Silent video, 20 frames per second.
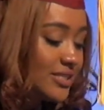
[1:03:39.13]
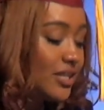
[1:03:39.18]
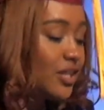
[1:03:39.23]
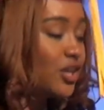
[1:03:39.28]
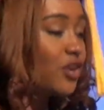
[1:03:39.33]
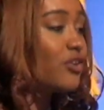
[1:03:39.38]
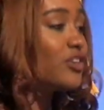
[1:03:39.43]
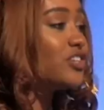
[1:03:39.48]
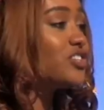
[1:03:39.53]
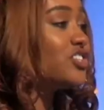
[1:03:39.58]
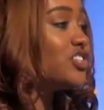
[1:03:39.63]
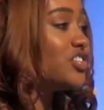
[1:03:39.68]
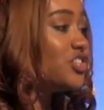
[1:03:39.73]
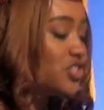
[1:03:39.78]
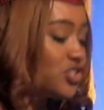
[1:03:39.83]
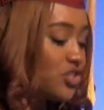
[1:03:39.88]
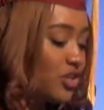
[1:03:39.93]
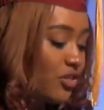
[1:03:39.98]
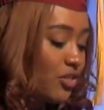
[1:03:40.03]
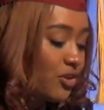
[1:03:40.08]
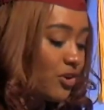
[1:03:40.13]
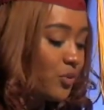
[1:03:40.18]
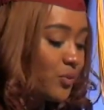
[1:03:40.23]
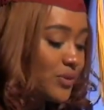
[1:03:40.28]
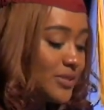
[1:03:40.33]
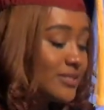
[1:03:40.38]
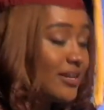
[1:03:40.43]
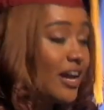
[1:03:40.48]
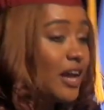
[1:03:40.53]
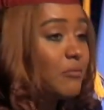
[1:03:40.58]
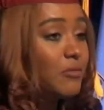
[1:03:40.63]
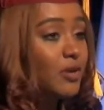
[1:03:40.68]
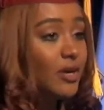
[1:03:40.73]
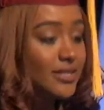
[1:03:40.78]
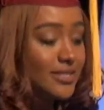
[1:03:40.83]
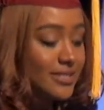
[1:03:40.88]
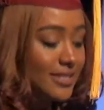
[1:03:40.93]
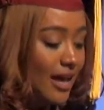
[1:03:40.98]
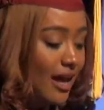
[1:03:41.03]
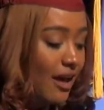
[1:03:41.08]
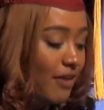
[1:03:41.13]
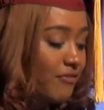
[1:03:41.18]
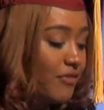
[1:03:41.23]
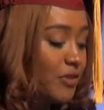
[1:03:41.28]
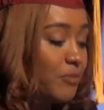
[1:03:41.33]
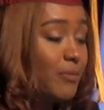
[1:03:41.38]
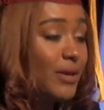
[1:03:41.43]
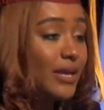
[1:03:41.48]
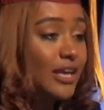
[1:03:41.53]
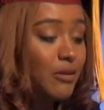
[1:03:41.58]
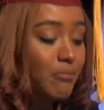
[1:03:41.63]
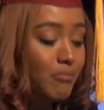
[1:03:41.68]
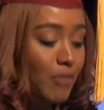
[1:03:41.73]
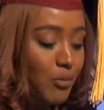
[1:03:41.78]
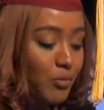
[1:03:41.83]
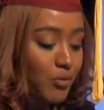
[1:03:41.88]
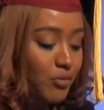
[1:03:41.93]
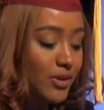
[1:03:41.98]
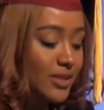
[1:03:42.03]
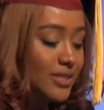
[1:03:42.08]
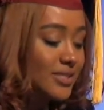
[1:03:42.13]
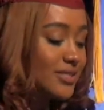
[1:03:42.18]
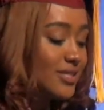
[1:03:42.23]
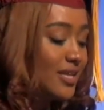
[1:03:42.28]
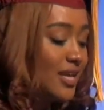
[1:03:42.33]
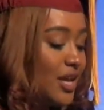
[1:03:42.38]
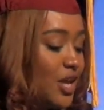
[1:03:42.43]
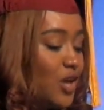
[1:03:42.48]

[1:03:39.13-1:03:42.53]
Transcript: encouraging each other when time got tough, and making memories.